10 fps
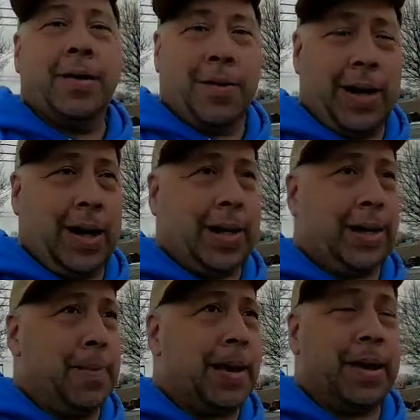We're gonna get to
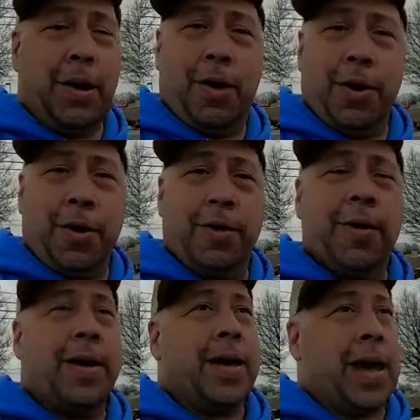meet the owner
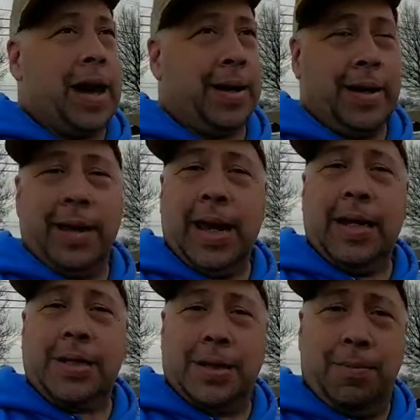and
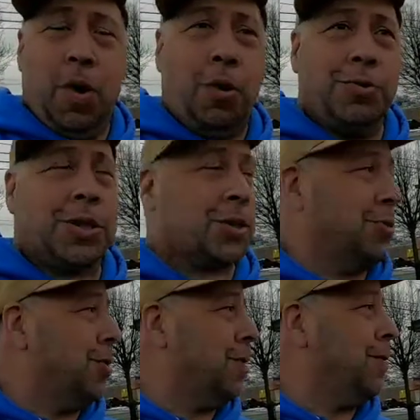eat some old
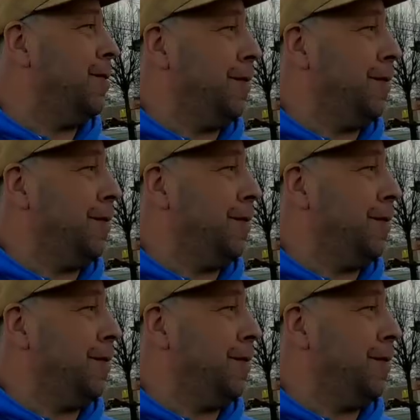school